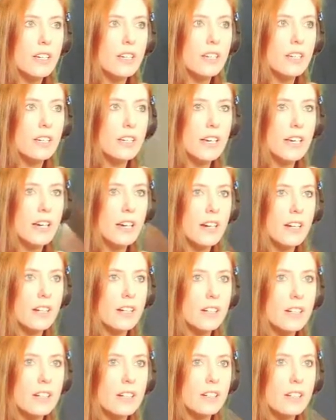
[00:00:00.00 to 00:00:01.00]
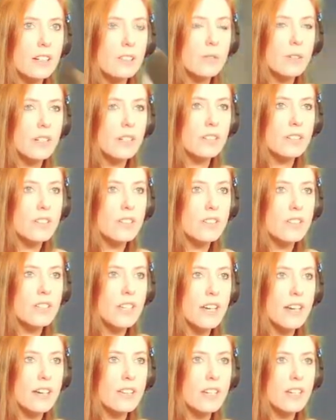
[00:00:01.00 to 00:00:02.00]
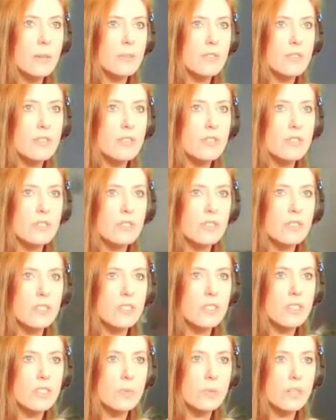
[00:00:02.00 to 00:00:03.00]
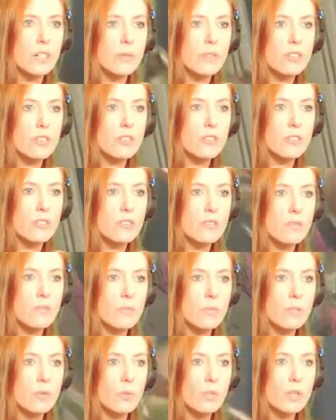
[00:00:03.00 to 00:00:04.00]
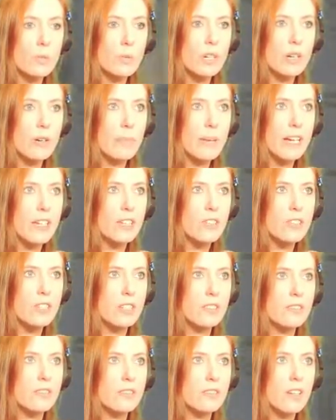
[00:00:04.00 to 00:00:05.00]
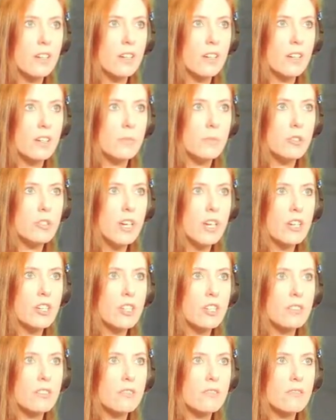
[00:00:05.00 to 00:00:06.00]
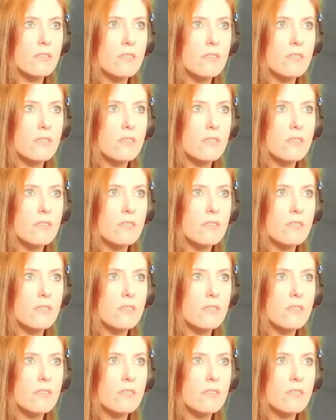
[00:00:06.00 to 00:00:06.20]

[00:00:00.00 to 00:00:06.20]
Yeah. Well, this is the axe I was... Is this the one I was using? Which, which one am I using? Mutation.